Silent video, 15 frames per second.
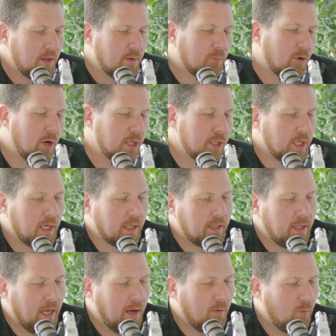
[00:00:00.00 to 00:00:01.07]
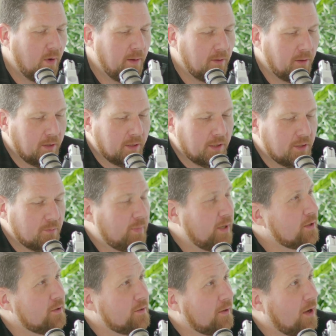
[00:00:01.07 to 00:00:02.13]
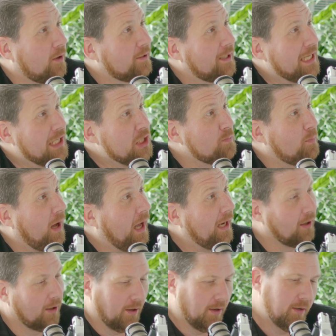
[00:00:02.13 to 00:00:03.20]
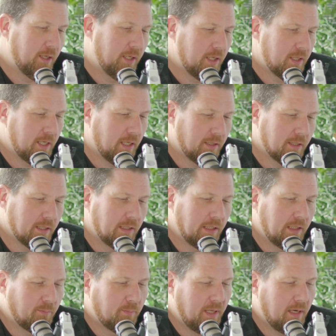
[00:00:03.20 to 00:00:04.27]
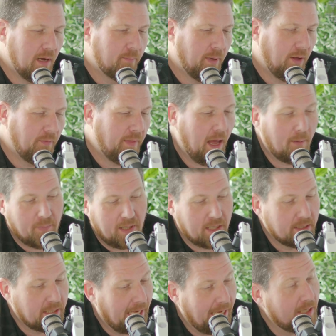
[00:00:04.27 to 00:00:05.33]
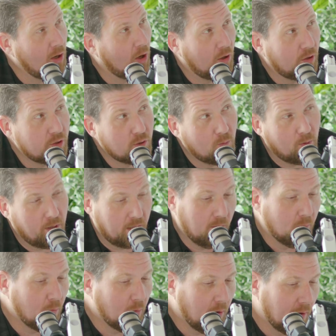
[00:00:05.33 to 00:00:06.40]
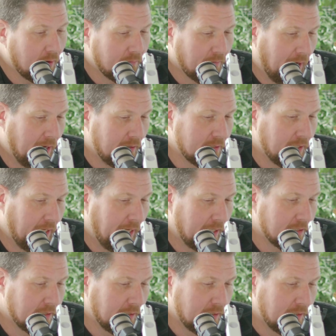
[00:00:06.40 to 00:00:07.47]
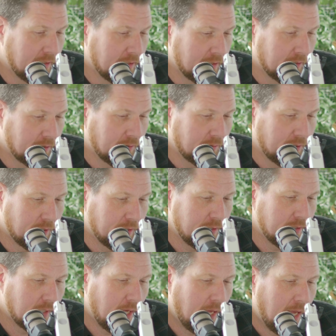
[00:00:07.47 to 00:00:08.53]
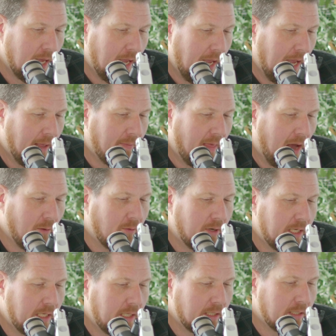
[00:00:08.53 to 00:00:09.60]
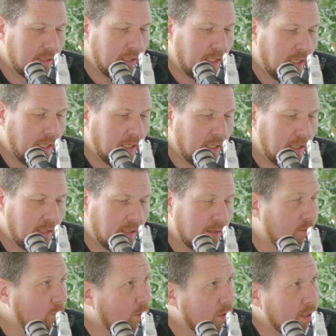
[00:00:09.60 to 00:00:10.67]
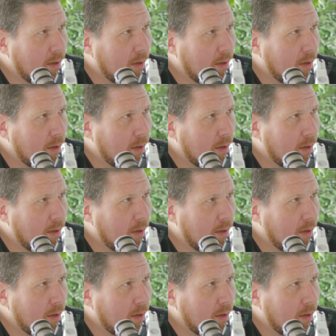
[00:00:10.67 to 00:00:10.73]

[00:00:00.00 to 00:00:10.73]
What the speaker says: project that we looked at some pictures called Aspire. Can you tell us a little bit about that? Because it also won an award for housing excellence and solutions. And that one is where's that